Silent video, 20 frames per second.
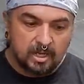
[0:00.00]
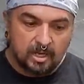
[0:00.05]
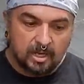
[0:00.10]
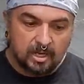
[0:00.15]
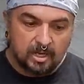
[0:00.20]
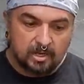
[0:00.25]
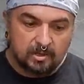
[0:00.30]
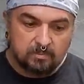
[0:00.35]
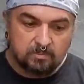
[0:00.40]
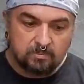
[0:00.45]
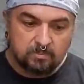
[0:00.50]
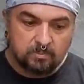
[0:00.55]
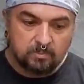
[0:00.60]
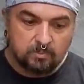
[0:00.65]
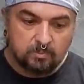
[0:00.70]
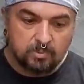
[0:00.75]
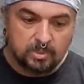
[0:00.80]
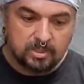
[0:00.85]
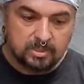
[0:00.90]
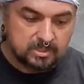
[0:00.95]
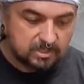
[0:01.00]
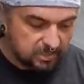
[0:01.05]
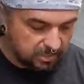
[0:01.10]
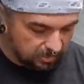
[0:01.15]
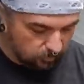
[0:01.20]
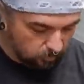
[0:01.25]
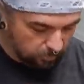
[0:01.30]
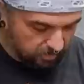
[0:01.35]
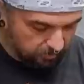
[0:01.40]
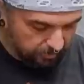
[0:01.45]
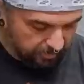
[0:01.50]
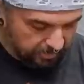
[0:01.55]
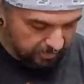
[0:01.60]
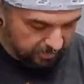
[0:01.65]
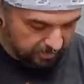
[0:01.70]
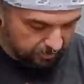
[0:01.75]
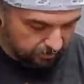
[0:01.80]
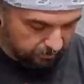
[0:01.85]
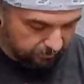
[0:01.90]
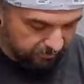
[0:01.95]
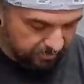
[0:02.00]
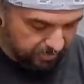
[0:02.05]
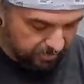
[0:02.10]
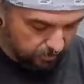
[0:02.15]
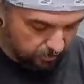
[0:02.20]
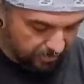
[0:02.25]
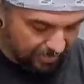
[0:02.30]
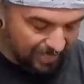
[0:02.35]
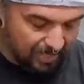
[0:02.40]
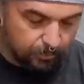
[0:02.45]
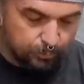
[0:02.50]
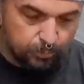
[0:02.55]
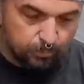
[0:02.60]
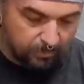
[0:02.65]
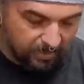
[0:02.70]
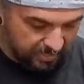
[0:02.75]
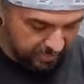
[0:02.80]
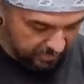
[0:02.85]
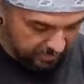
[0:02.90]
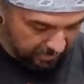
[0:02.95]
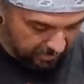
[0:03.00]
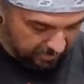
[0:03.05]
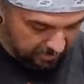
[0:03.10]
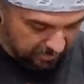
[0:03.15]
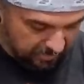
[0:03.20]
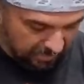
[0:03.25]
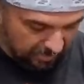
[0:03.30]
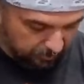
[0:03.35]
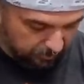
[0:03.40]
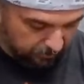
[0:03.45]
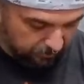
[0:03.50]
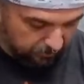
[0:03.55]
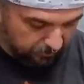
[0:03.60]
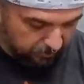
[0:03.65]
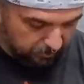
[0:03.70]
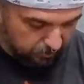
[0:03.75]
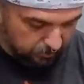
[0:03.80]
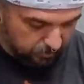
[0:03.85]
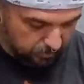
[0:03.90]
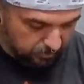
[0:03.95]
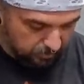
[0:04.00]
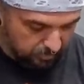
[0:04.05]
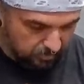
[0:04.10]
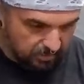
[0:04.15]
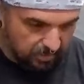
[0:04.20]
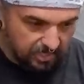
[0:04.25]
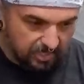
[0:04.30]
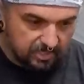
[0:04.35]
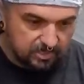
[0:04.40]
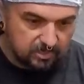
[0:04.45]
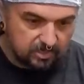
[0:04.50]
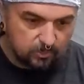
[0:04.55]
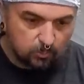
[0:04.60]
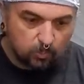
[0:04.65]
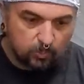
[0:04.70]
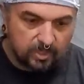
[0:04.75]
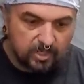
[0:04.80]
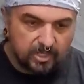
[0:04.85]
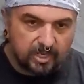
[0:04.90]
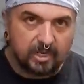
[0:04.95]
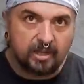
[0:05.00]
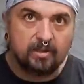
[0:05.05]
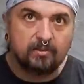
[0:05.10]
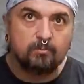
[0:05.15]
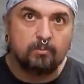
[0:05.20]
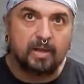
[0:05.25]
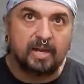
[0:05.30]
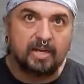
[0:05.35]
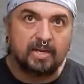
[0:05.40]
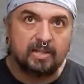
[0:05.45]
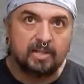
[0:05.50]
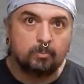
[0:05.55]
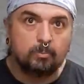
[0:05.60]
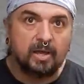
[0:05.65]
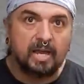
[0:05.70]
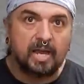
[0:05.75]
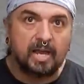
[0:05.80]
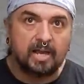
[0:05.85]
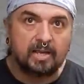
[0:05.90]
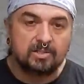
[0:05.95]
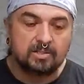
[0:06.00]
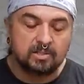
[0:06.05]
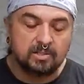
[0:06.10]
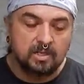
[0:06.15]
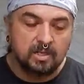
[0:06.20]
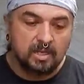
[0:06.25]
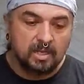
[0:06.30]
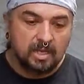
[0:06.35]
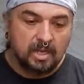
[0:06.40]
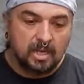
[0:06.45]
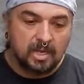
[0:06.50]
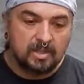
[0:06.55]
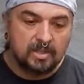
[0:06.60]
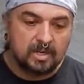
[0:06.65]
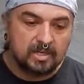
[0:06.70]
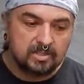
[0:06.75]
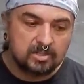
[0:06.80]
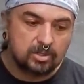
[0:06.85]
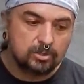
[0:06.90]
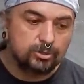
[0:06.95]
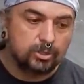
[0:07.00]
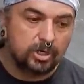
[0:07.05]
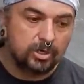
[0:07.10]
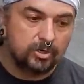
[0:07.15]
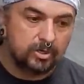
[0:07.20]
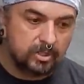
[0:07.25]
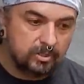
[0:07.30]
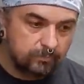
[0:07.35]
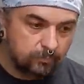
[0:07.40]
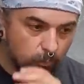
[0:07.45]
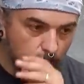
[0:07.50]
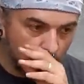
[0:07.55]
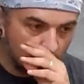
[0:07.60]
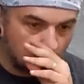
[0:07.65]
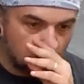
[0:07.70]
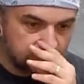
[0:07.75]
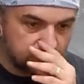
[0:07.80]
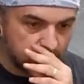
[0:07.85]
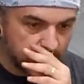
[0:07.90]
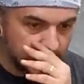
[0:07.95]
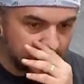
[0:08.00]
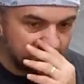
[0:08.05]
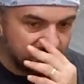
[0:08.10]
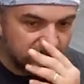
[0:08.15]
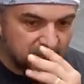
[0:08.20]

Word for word: I wanted to make another video on how to make a type of flute that we have made in the past, and that is our Cherokee 4-hole whistle.